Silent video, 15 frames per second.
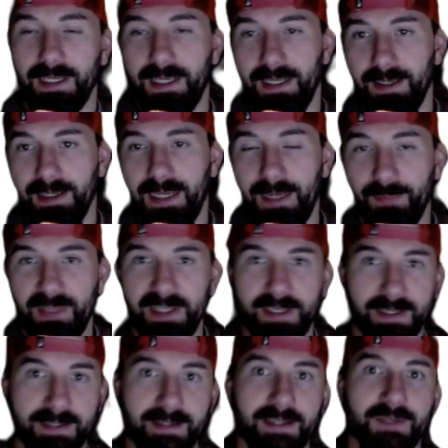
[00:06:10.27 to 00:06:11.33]
keep the
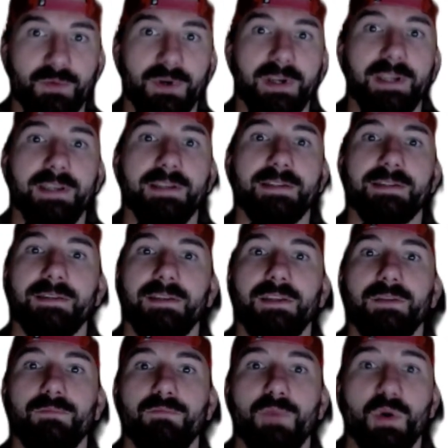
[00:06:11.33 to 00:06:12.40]
distance where he's
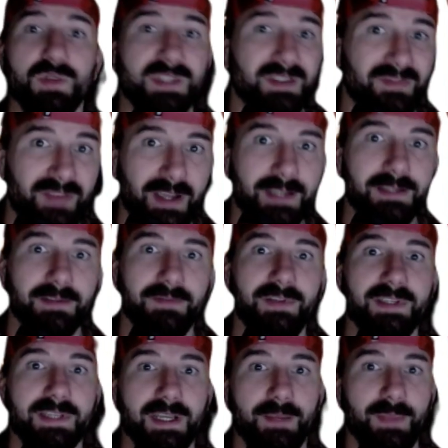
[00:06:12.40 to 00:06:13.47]
most effective.
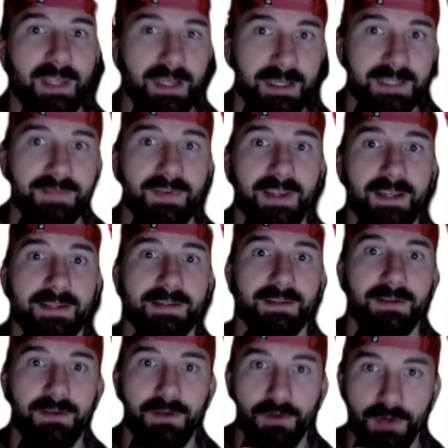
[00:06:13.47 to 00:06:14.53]
He's going to be in his face,
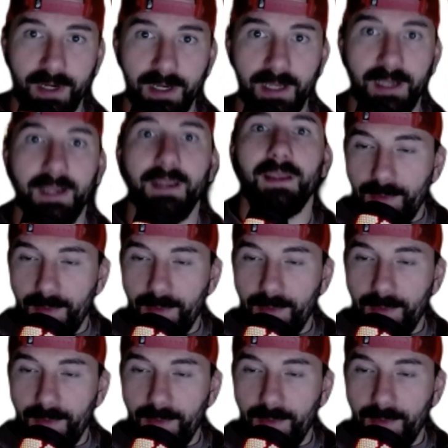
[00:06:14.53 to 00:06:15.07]
gritty.